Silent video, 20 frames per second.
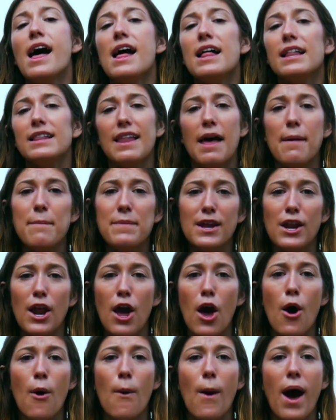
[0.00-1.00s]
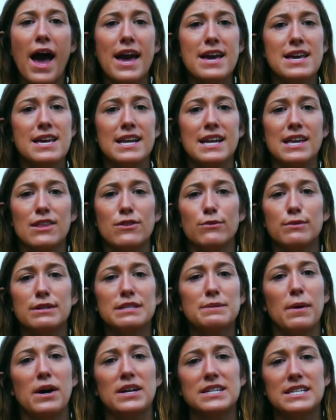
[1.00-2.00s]
Let me know. I can either
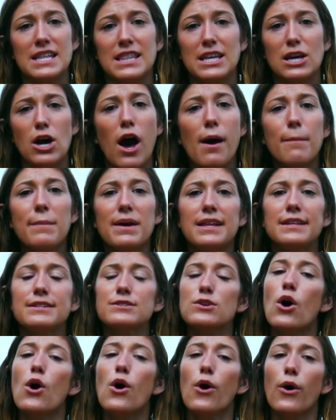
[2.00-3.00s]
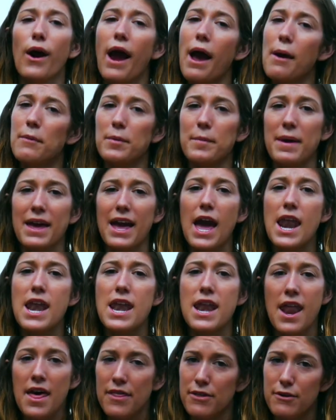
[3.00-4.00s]
respond in the comments or I will make
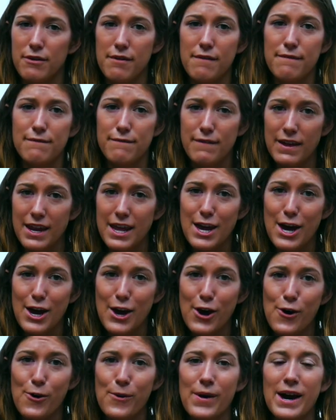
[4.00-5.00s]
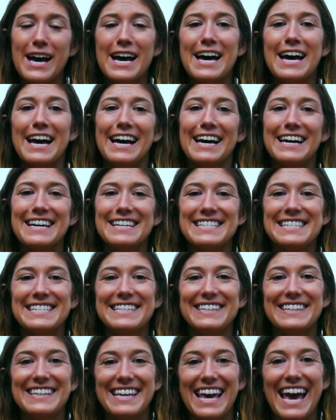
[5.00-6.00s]
another video.
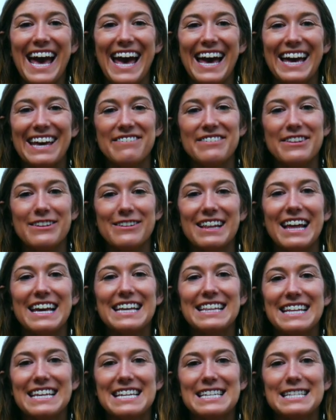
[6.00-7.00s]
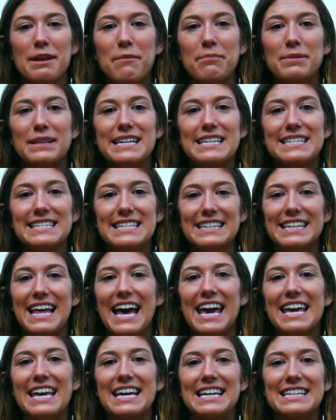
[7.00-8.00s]
So yeah, if you like this, please
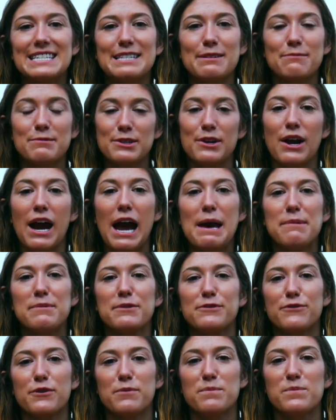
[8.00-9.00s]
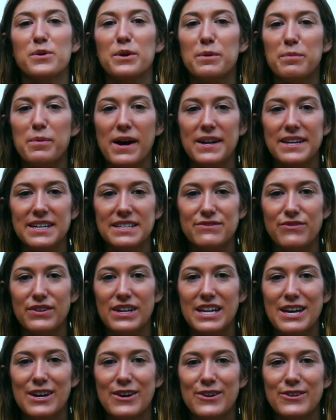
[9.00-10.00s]
like, subscribe for more product
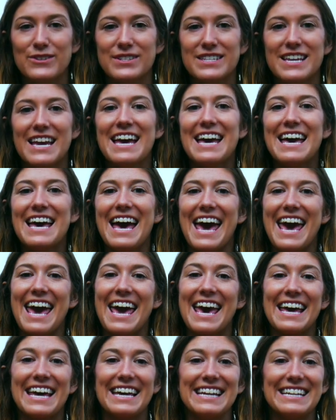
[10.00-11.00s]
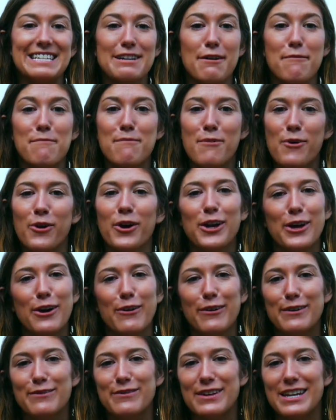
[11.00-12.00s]
videos and more
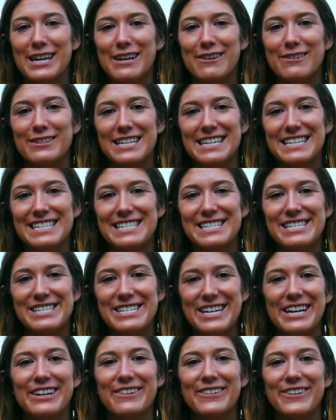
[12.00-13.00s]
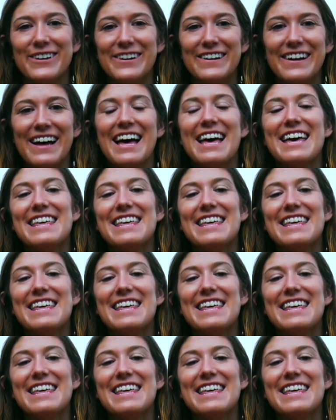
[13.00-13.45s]
yoga videos in general.